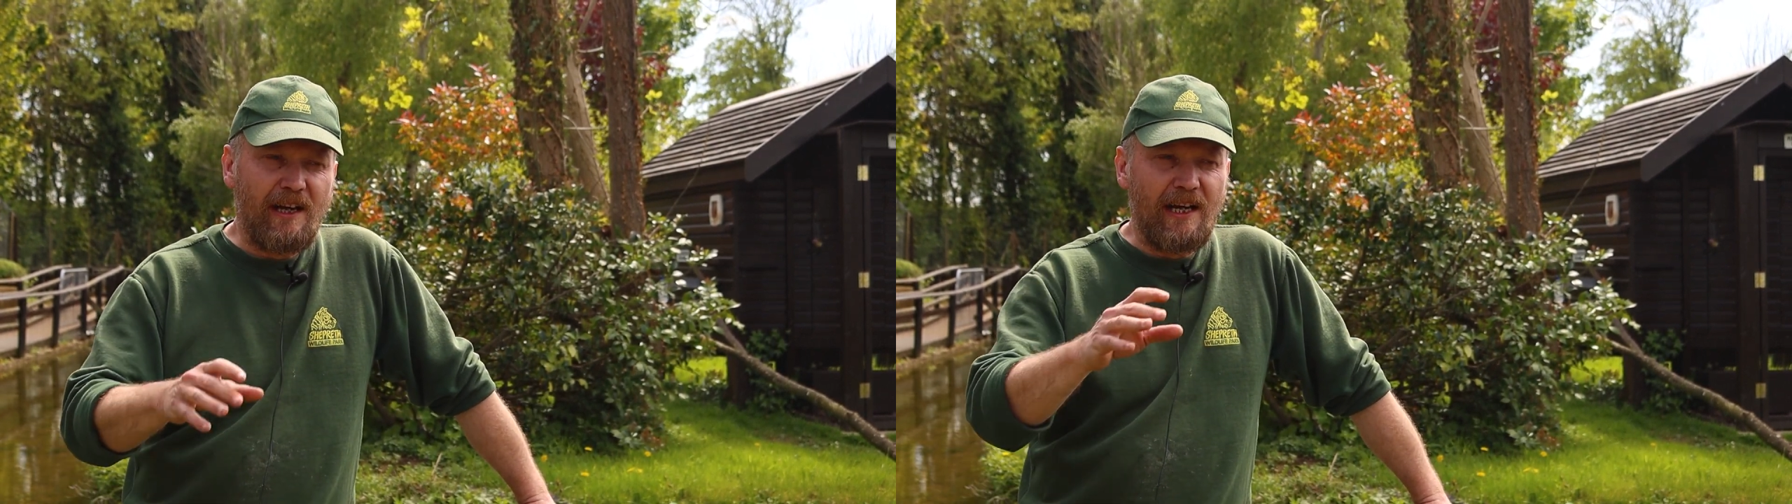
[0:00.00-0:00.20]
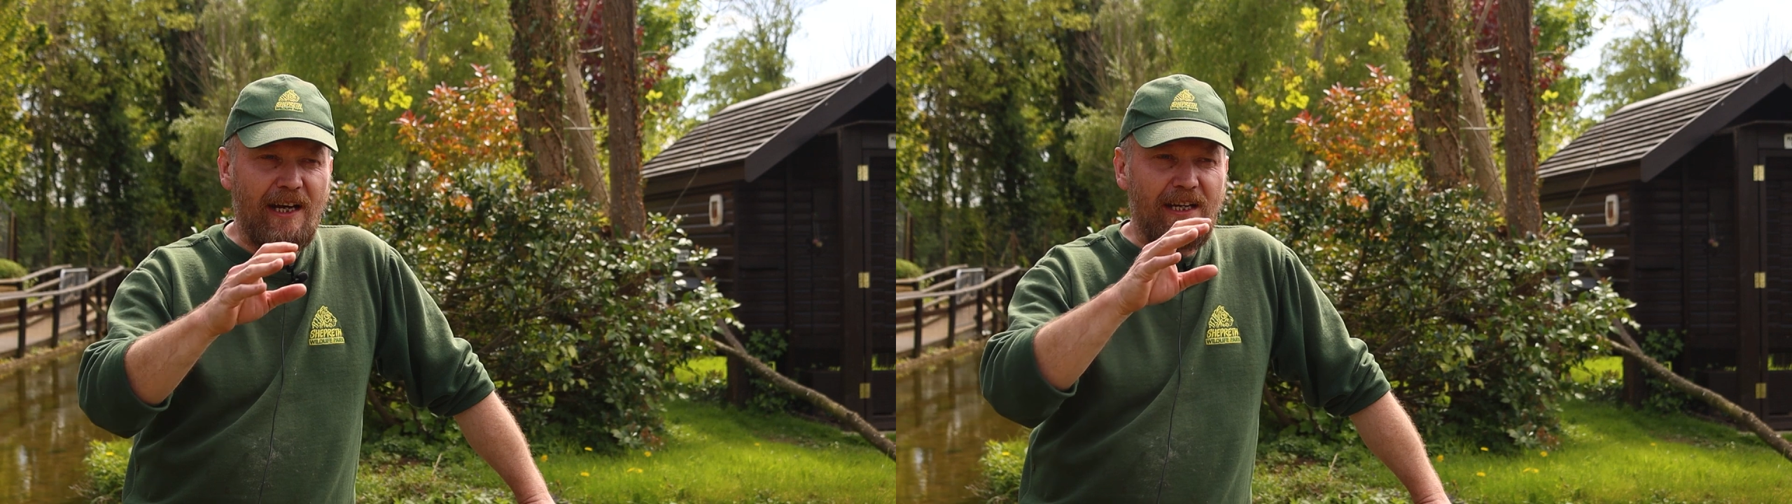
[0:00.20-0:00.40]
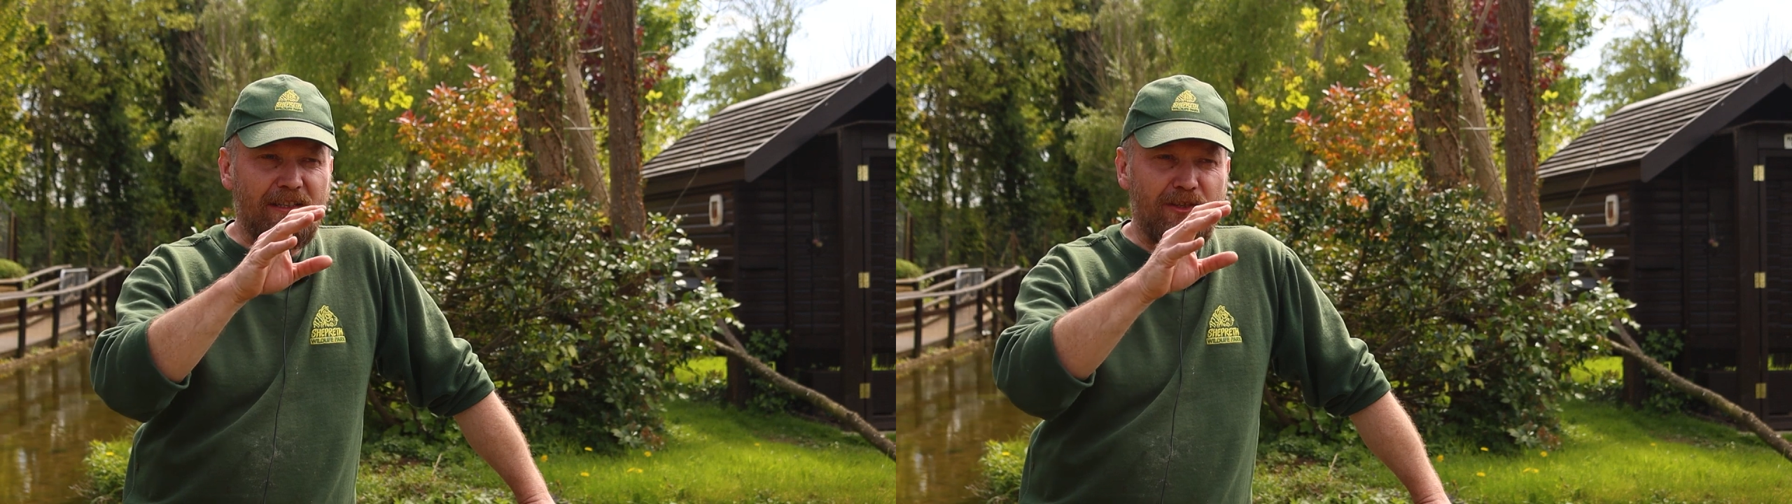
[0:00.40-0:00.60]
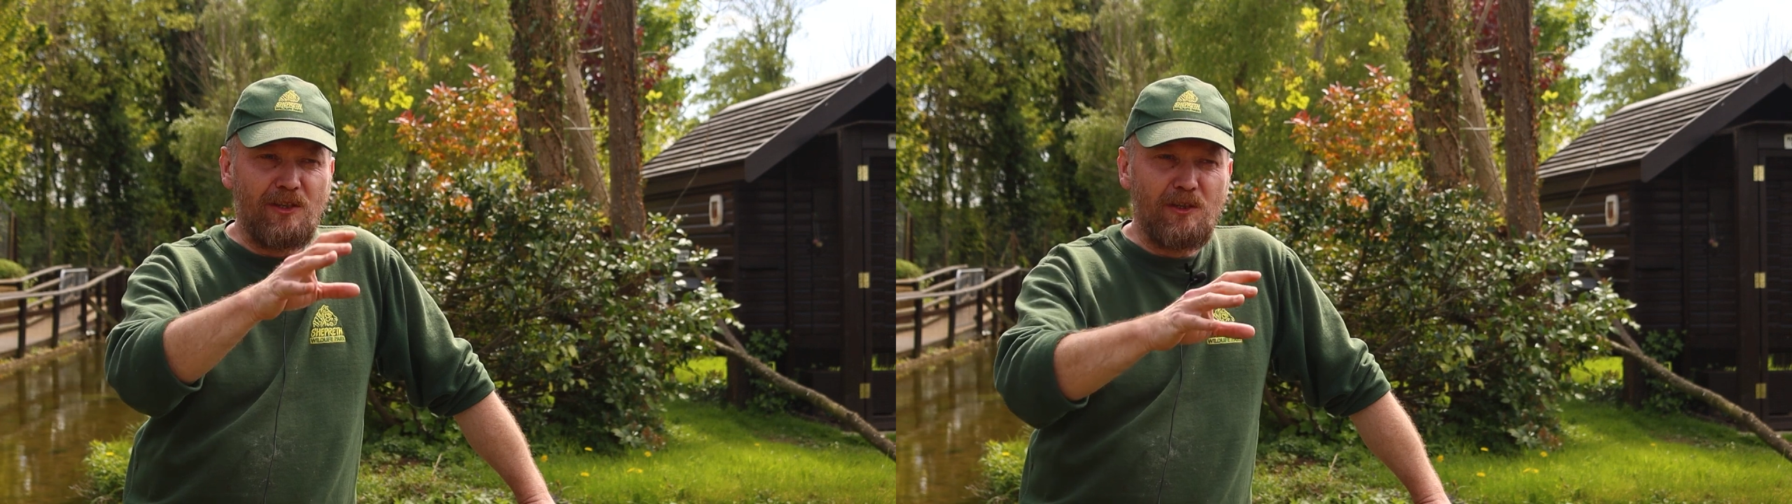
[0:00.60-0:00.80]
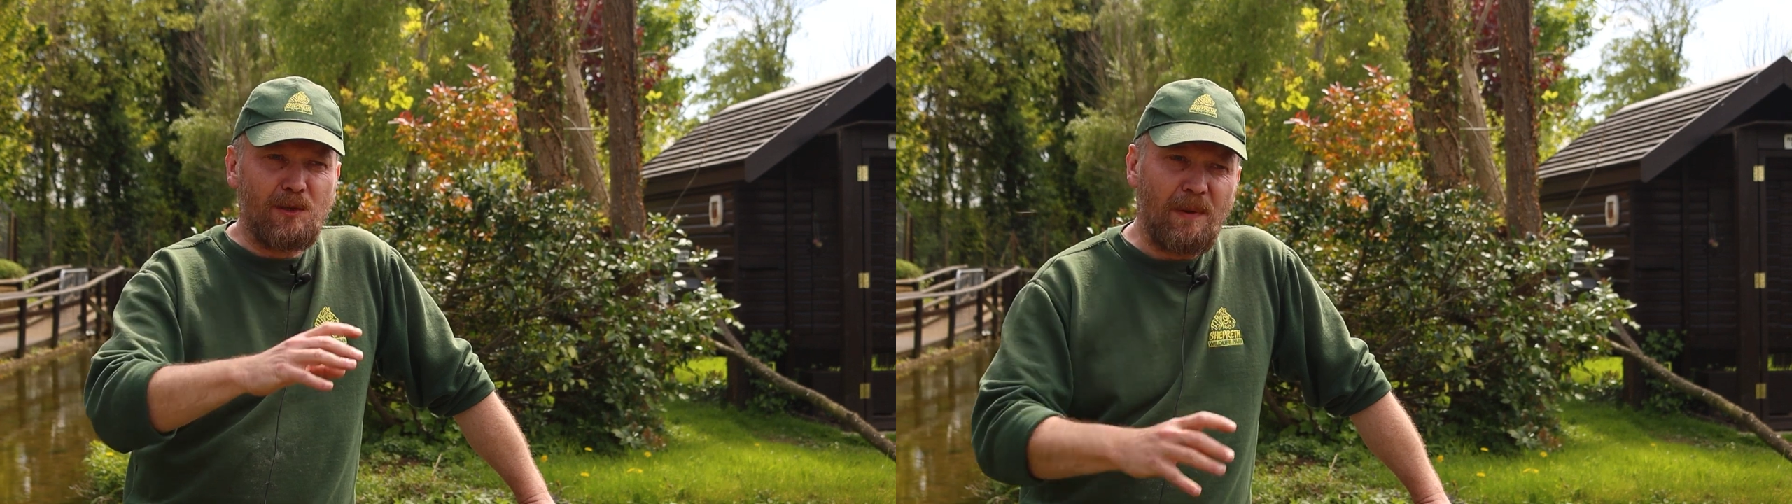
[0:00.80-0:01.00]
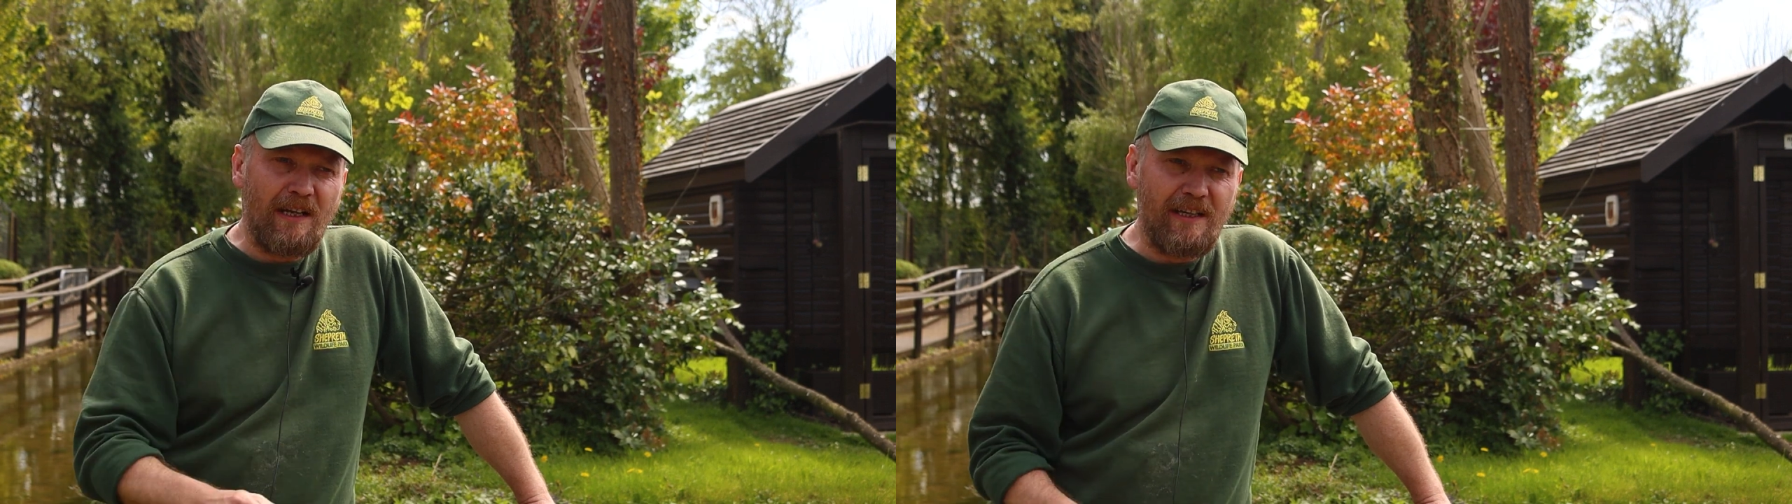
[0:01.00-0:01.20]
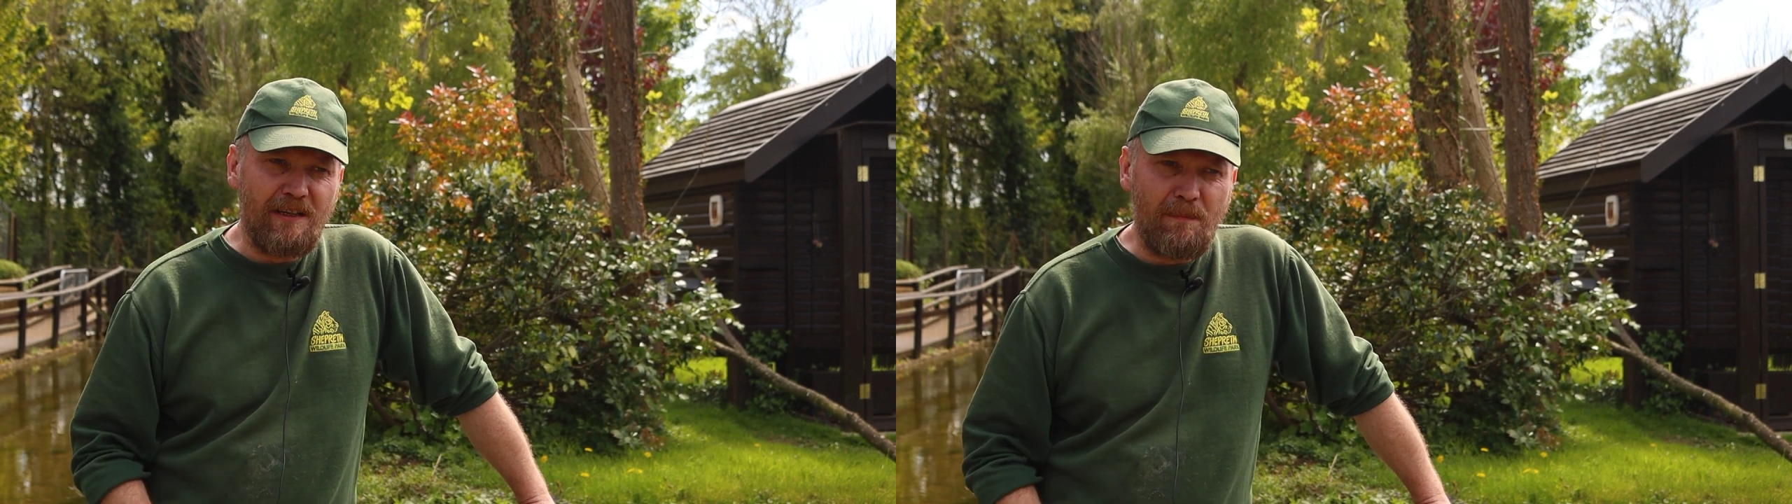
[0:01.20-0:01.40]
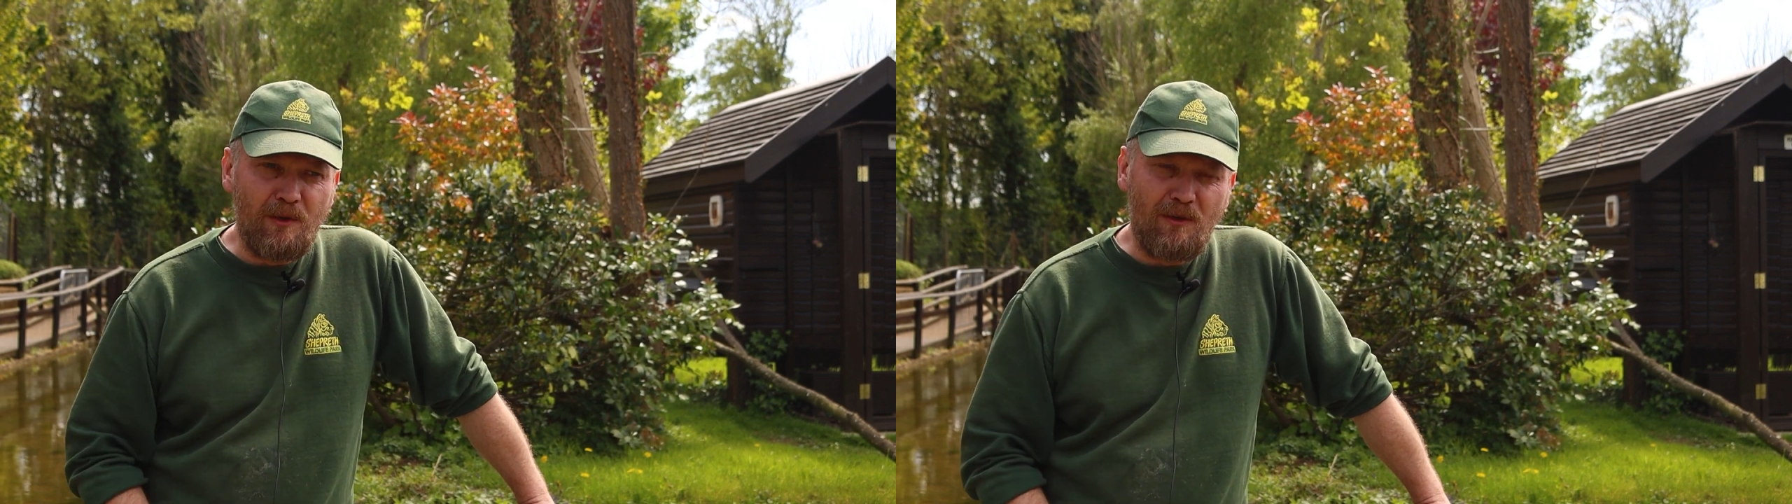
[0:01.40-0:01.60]
And zoos play an
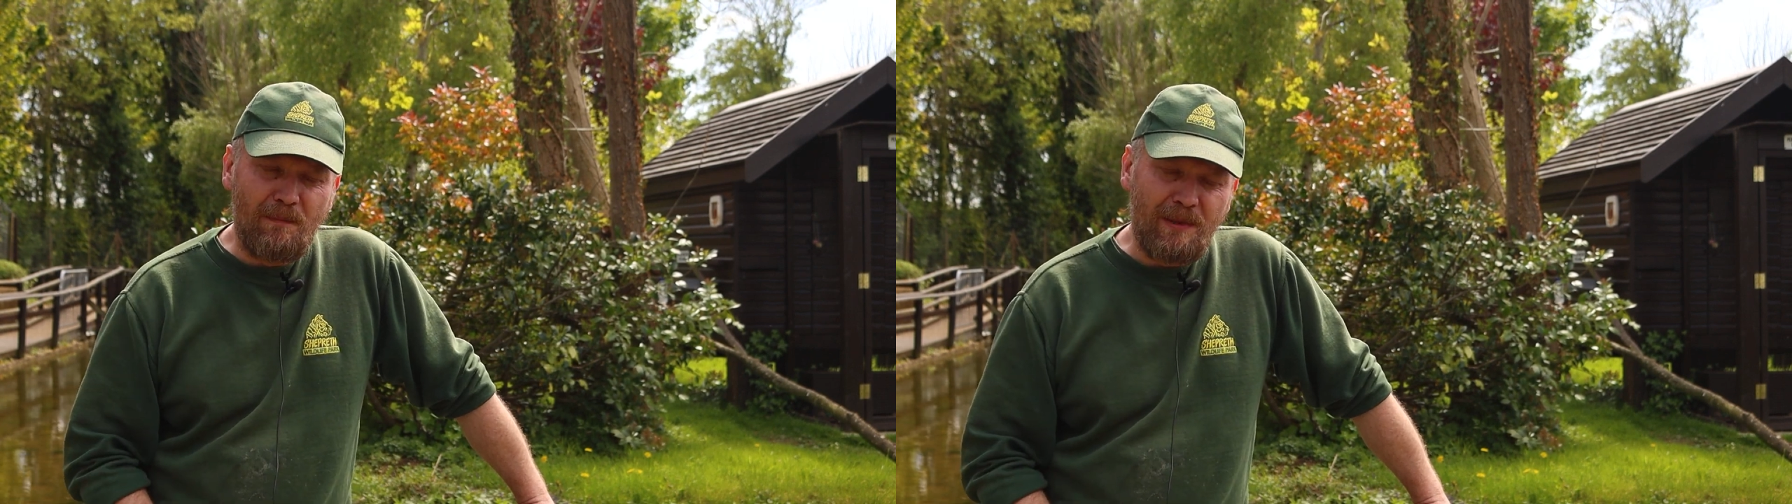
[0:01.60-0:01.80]
important